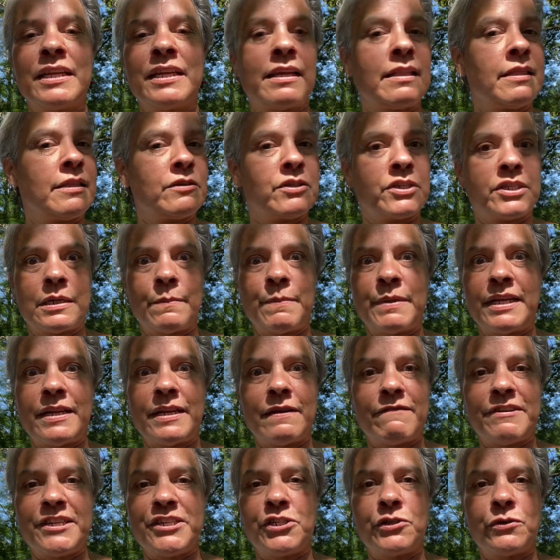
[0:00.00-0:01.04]
There's some in
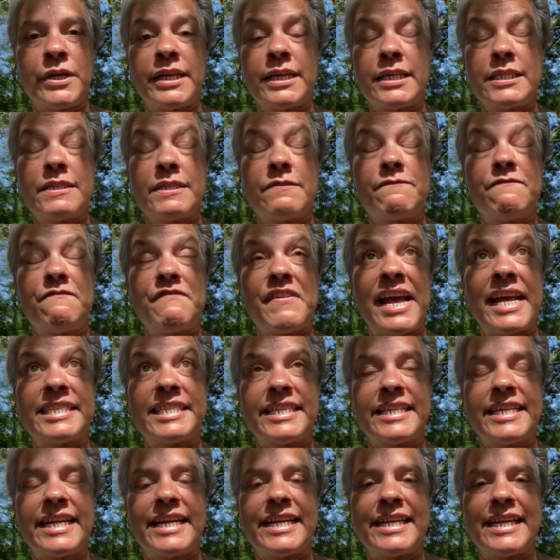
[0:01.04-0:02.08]
every joint. It's
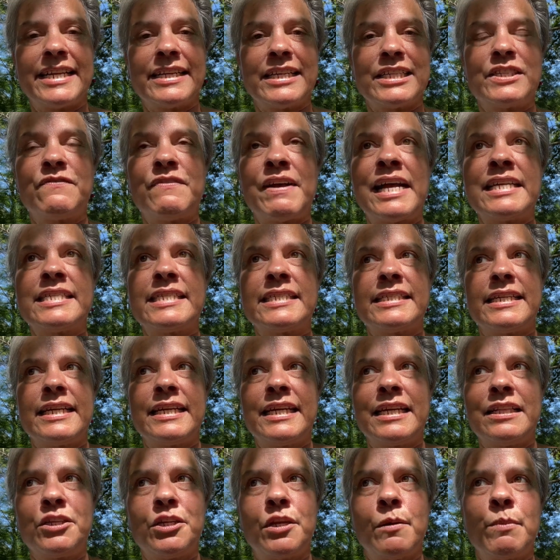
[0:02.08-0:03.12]
fascinating. It's
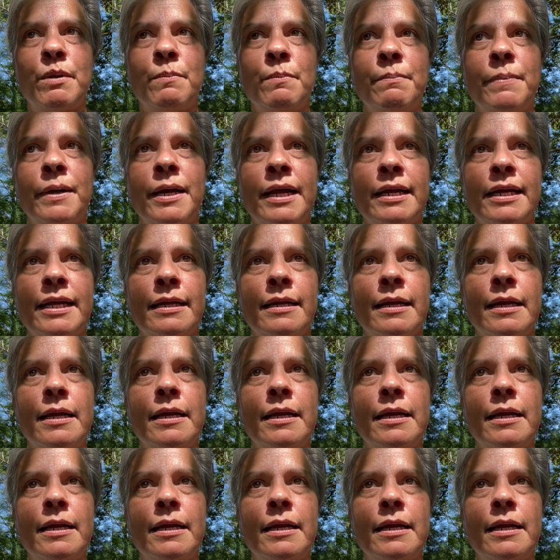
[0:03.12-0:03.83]
fascinating, the human body.